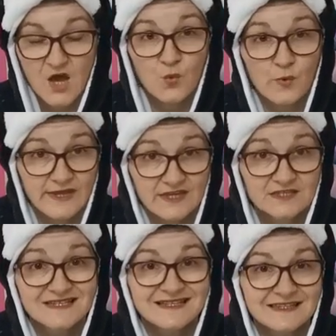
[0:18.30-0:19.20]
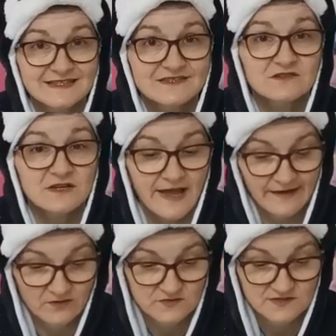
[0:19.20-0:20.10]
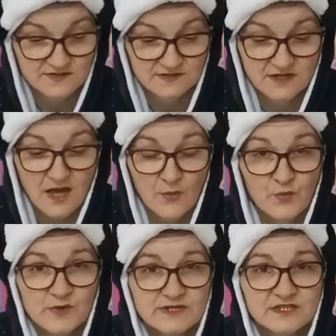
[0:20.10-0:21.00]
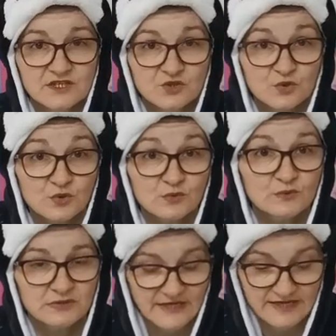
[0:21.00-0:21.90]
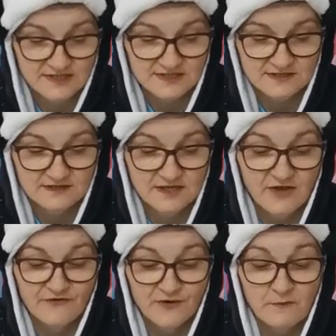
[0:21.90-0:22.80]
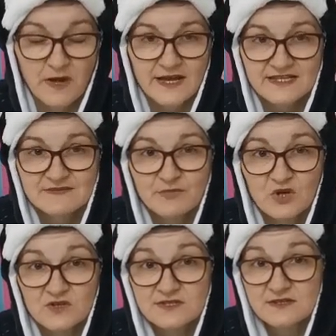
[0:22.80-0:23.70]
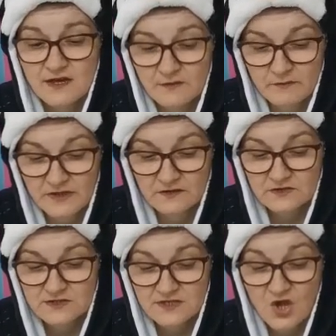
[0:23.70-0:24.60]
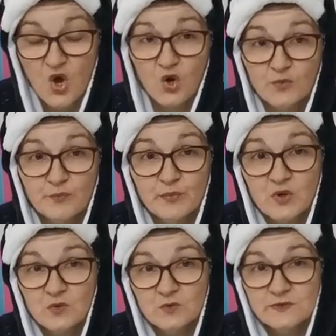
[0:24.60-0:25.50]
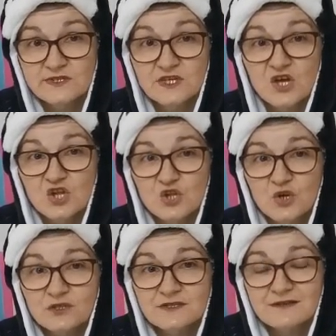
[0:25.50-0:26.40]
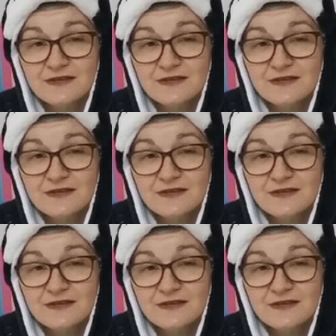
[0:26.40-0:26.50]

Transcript: A weird little house, a pretty cool place. From ice blocks I'm built, on poles, not